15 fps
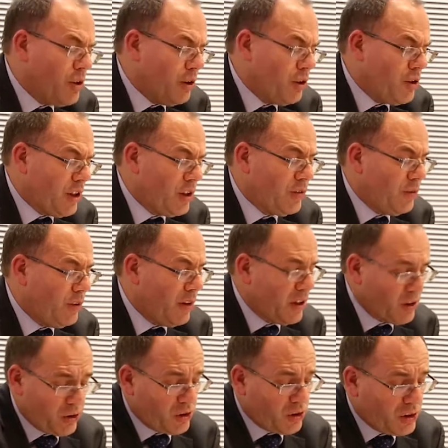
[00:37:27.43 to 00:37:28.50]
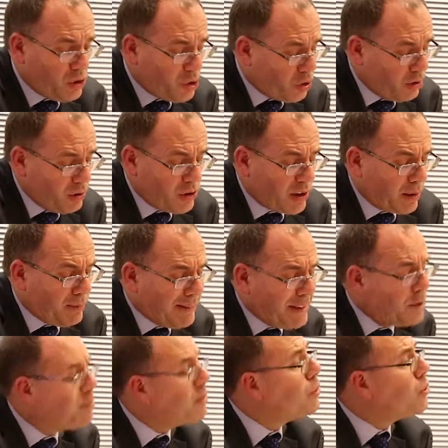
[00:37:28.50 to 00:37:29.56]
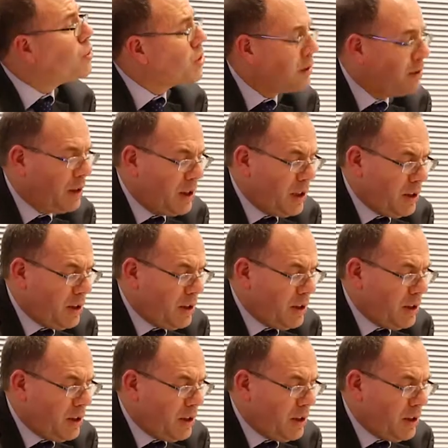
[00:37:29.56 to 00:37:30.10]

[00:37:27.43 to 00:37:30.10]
not just for us as insurance companies, but also